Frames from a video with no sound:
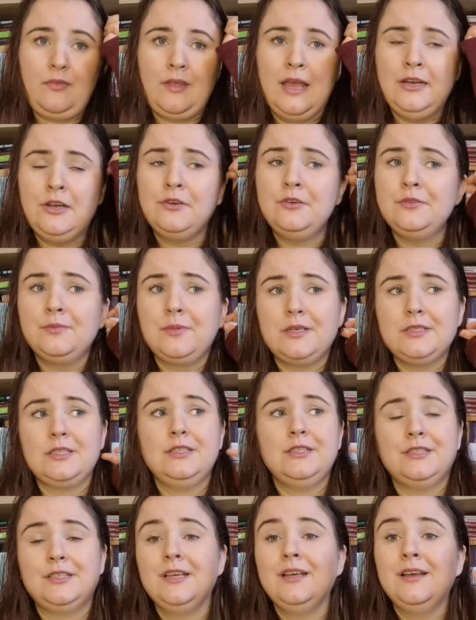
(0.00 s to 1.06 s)
I know it
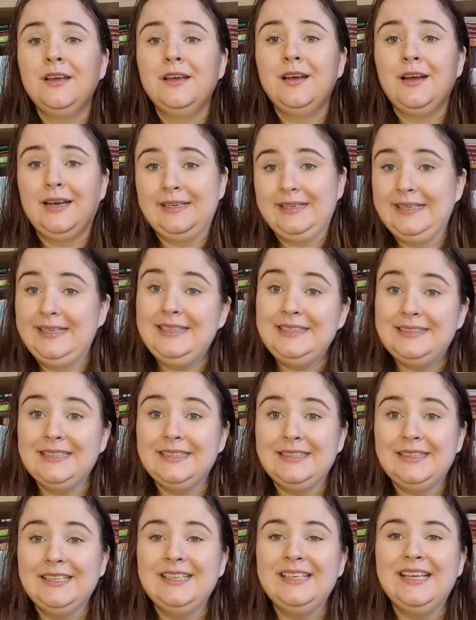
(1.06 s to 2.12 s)
wasn't an
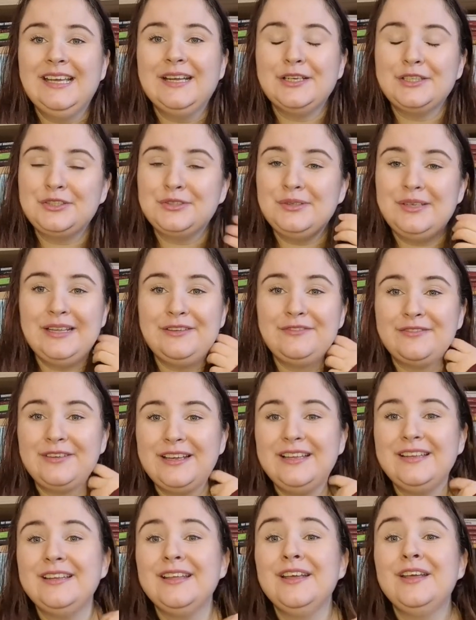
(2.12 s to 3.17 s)
easy year to live
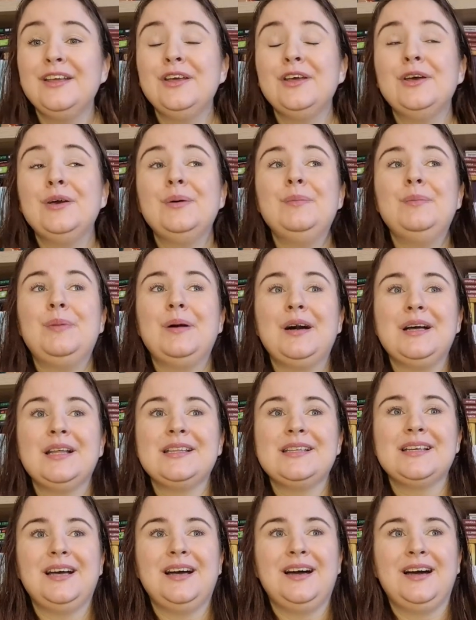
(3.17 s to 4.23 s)
in
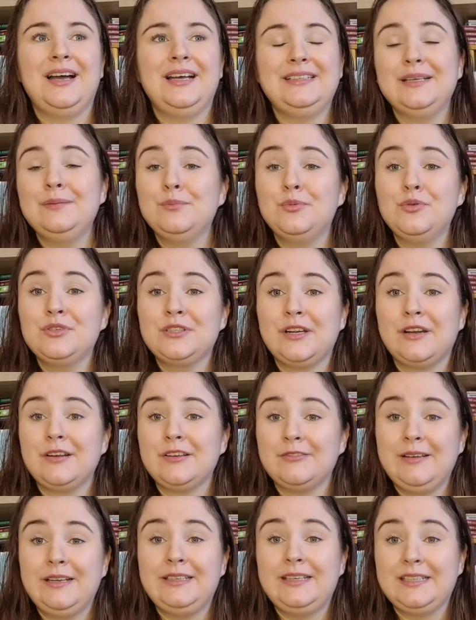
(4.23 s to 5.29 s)
but uh, I think books are a
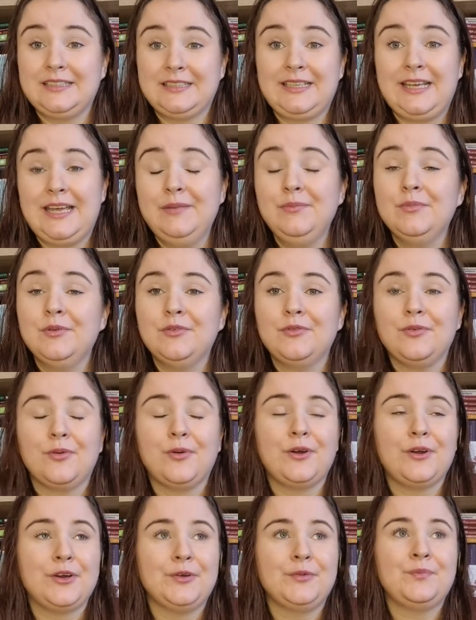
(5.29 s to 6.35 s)
great escape
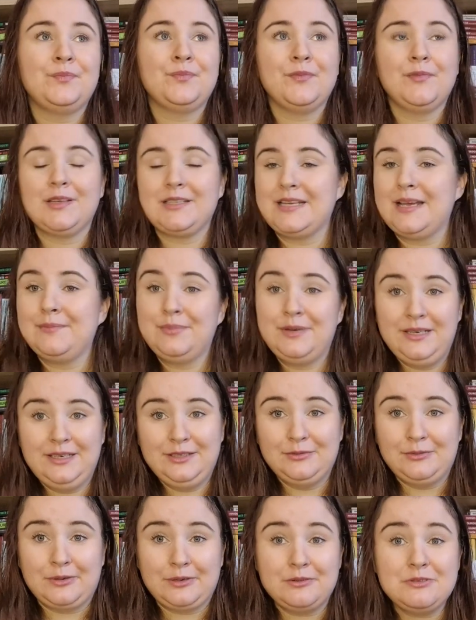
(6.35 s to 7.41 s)
for what's happening in
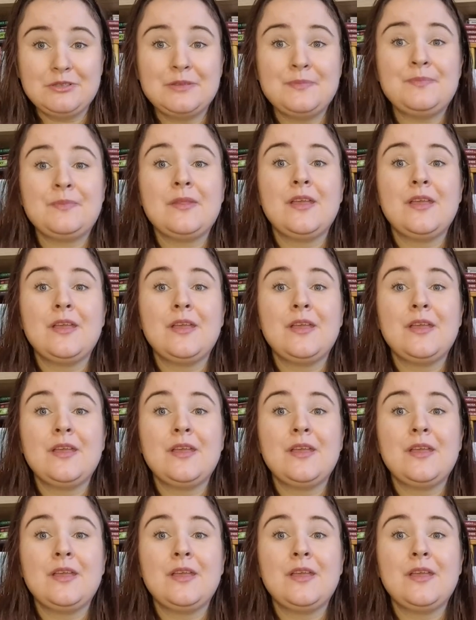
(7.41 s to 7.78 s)
the world